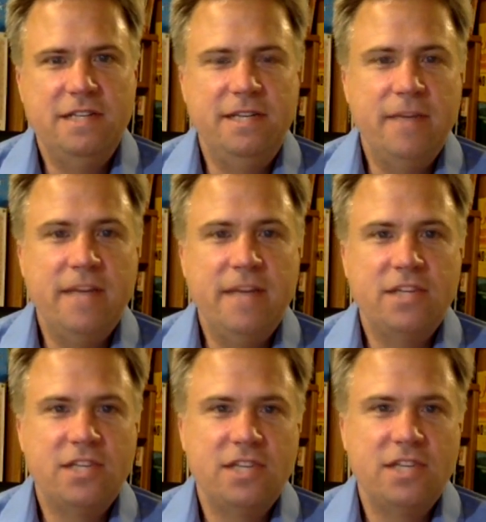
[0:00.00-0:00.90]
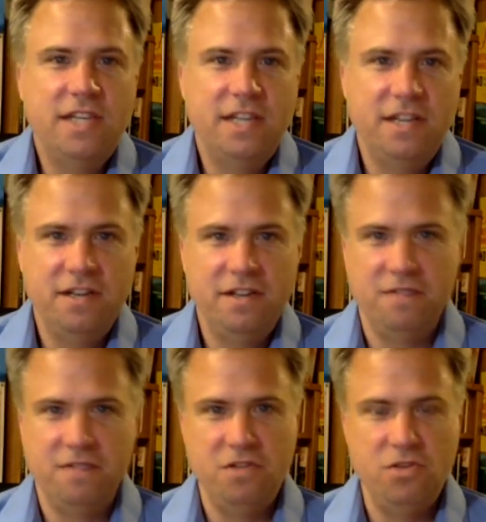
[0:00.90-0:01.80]
debates in
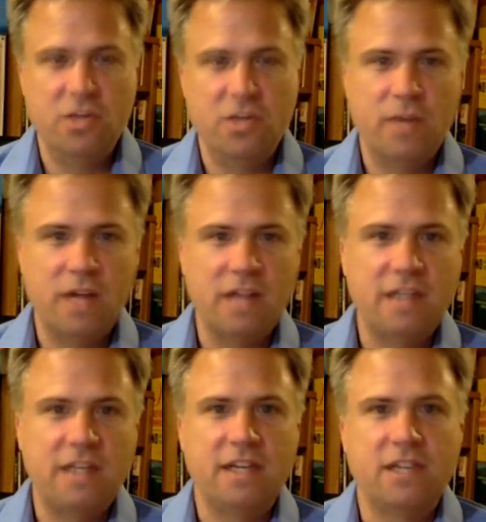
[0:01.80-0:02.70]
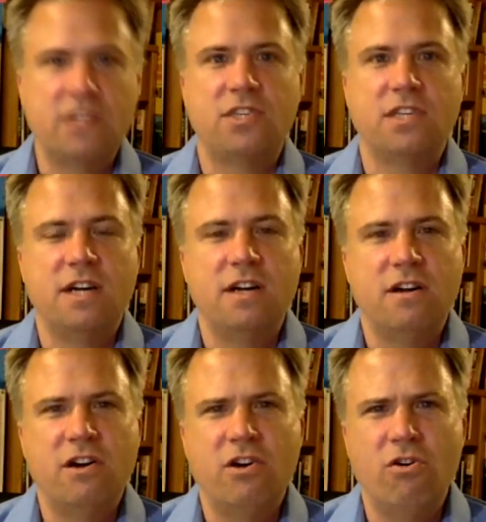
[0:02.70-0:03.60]
US politics
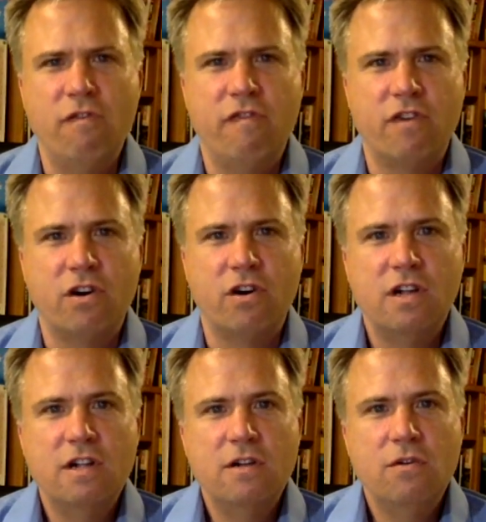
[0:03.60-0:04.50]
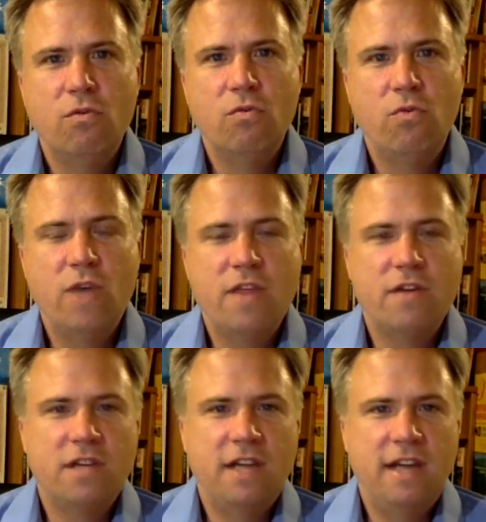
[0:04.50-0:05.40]
over
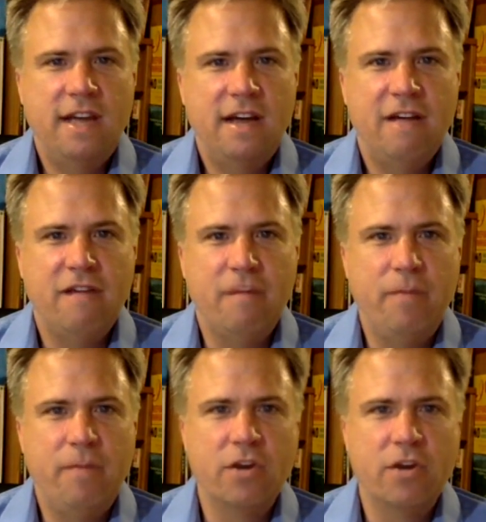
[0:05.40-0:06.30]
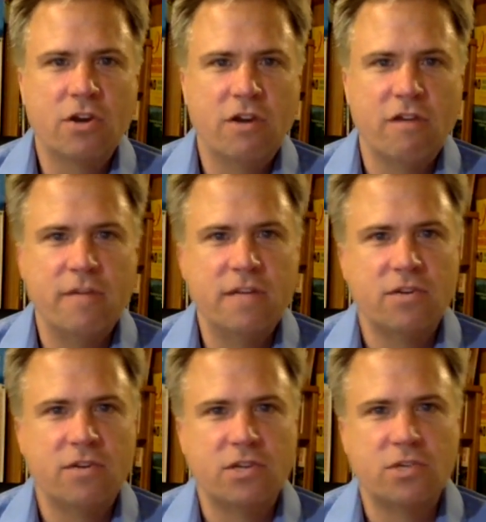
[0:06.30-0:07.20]
whether to have a bigger
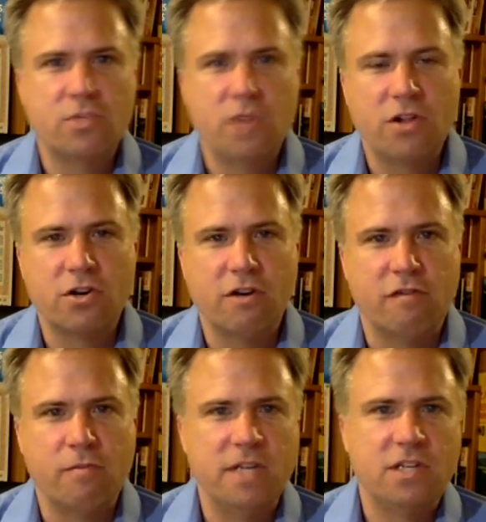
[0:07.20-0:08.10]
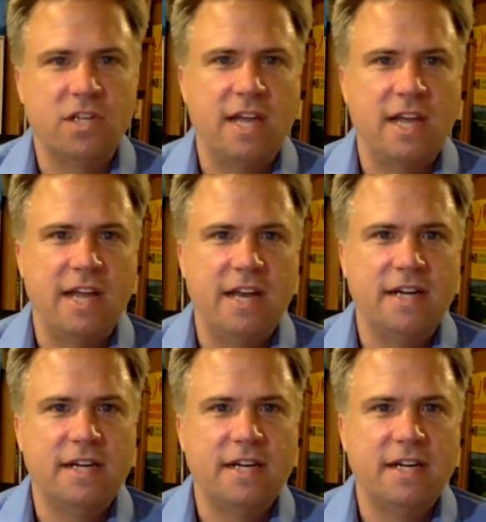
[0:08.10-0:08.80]
government or a smaller government, and